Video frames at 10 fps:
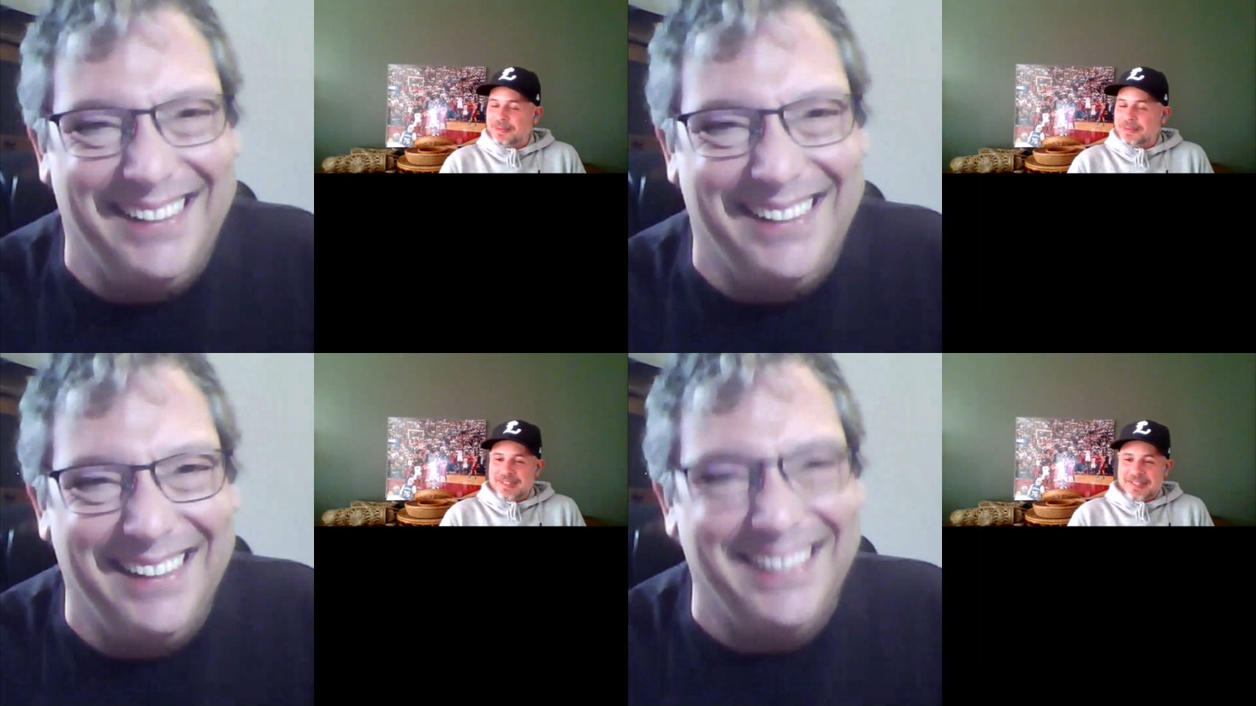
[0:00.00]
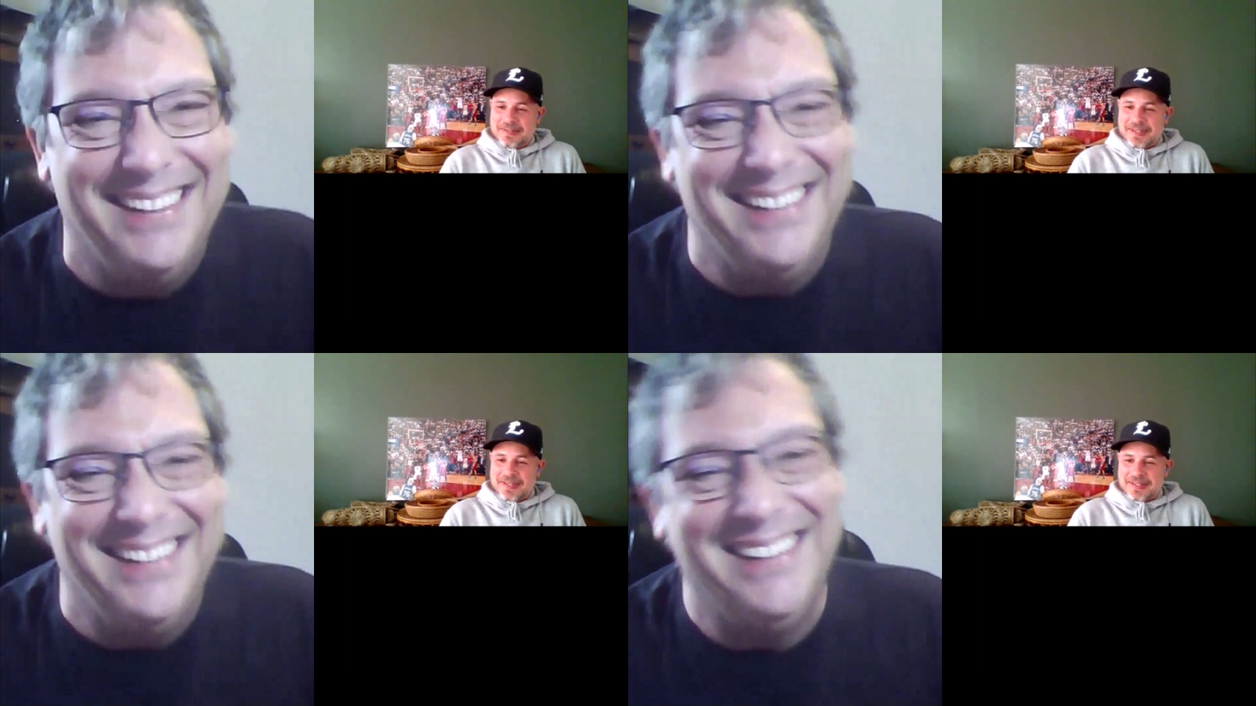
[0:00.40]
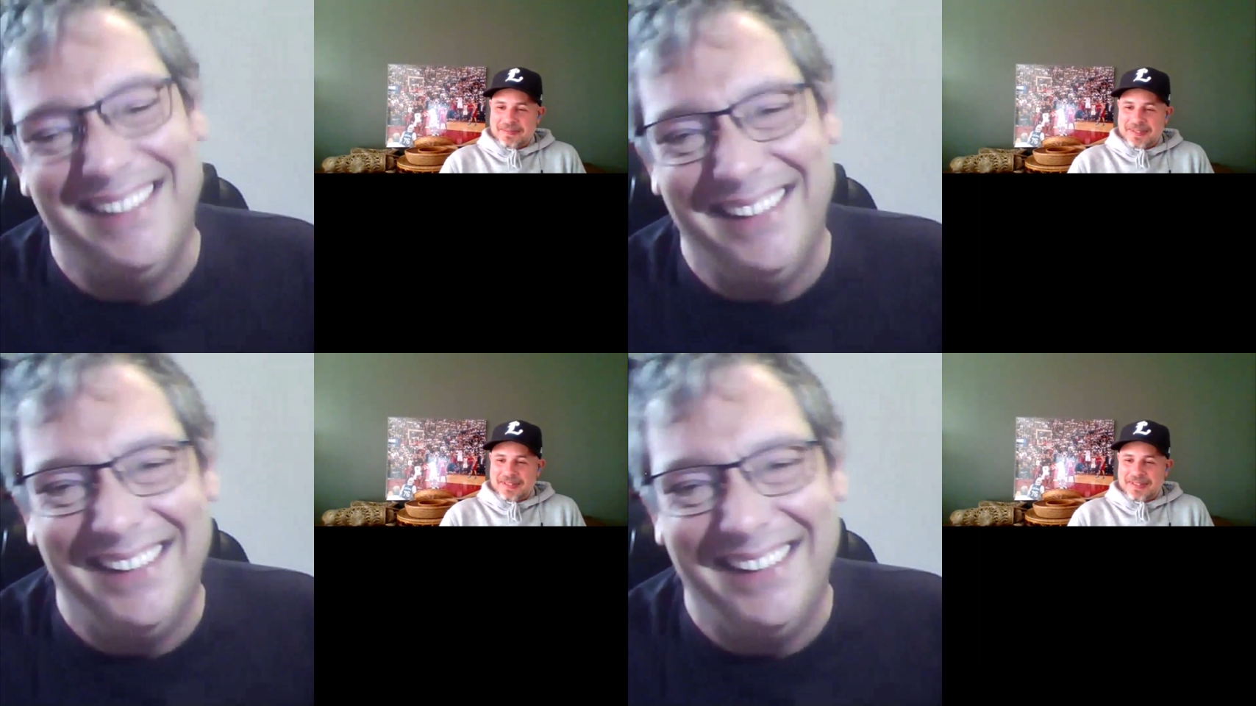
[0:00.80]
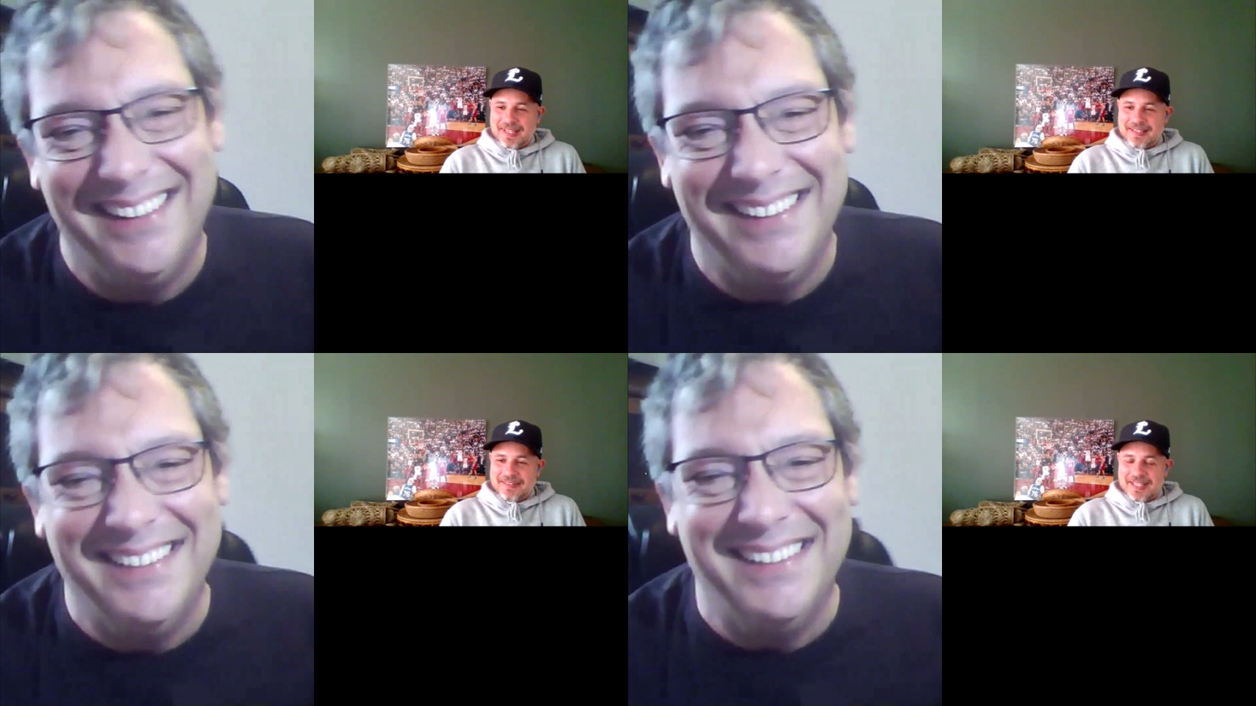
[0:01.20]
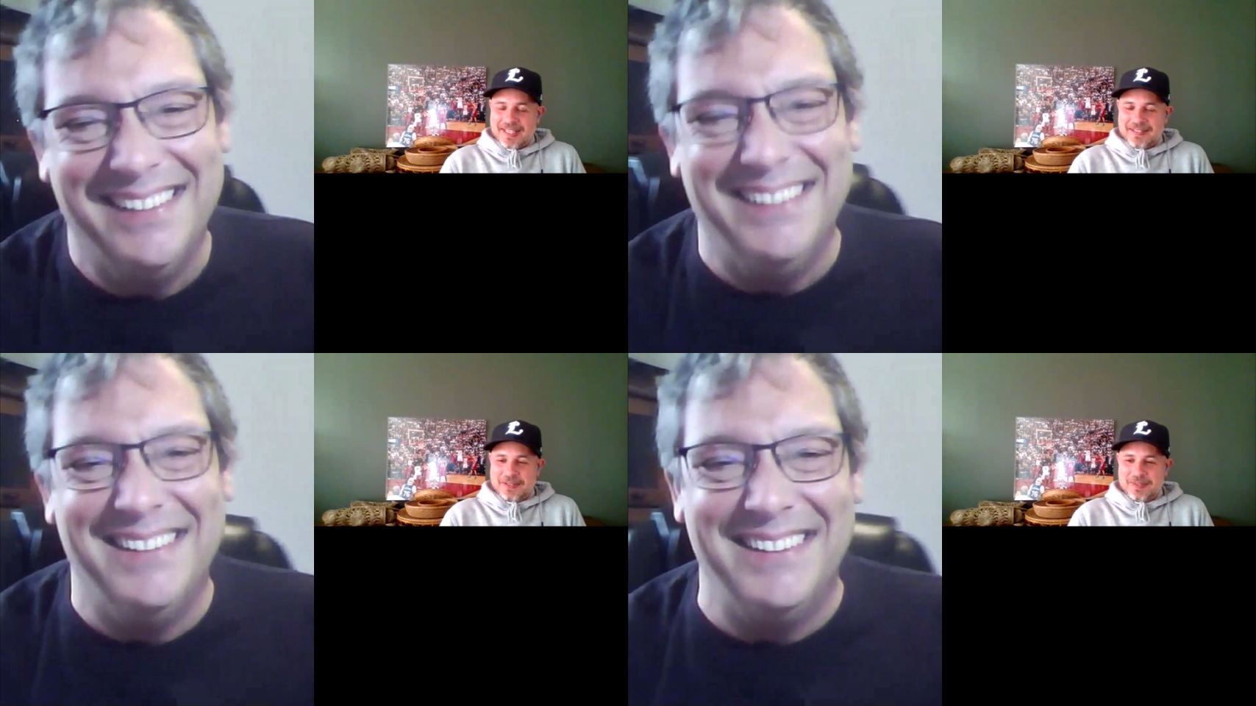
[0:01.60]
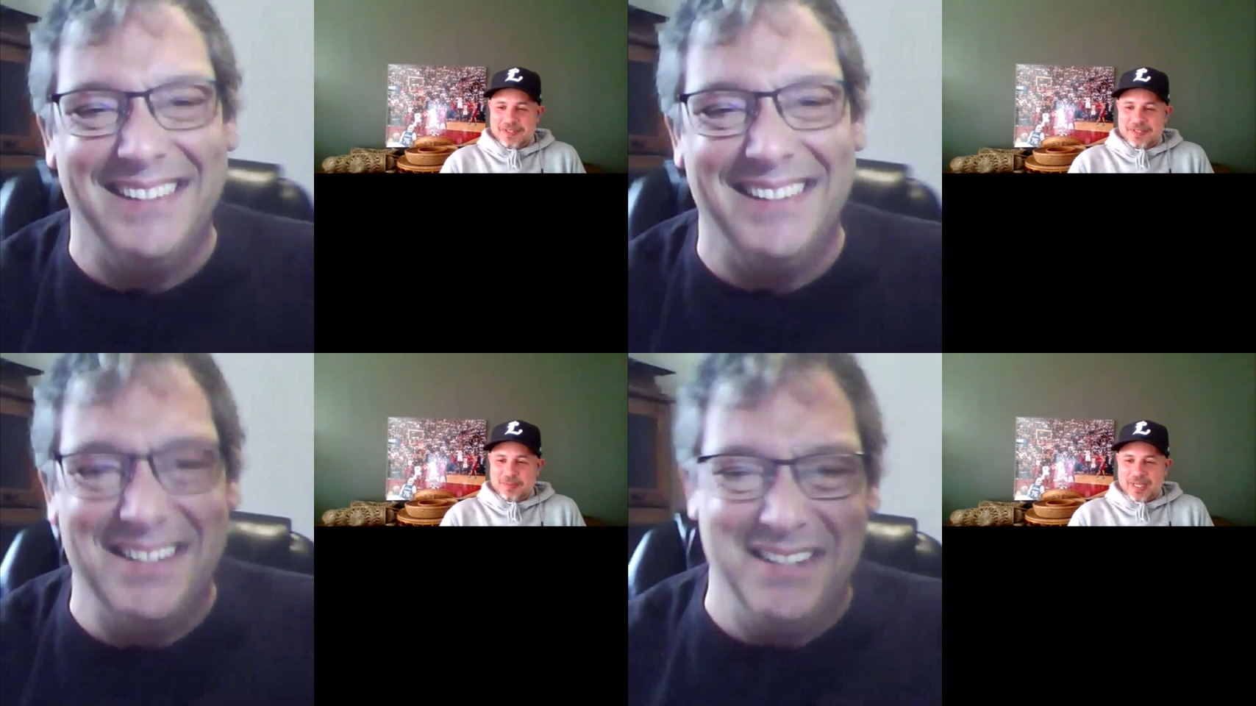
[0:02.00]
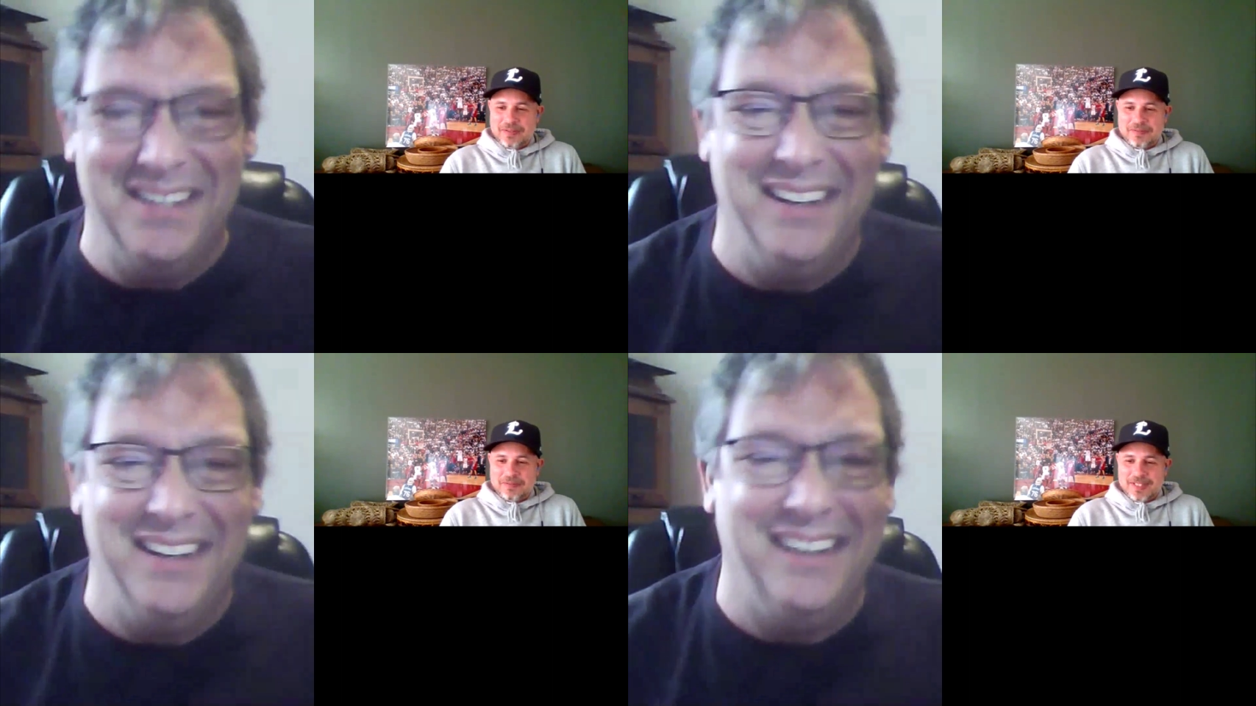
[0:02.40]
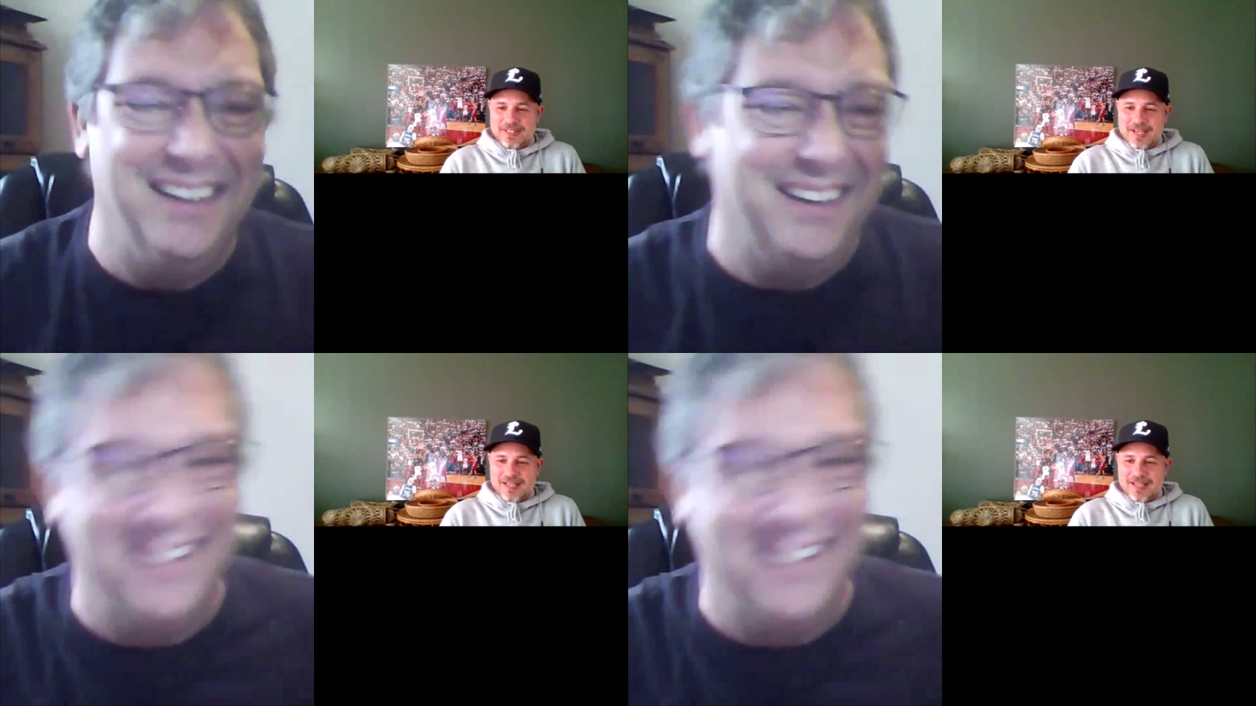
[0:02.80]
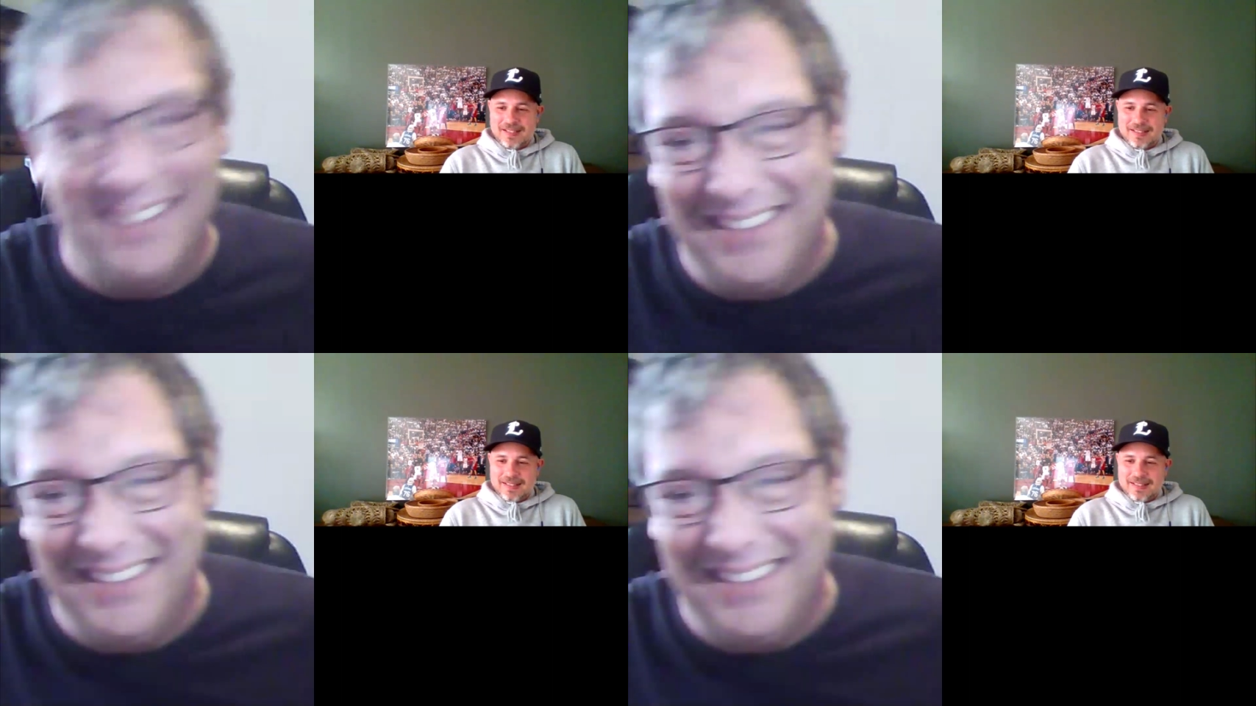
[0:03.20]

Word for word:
Speaker 1: you would know all about that. Okay, so Mr. Bowden wins that.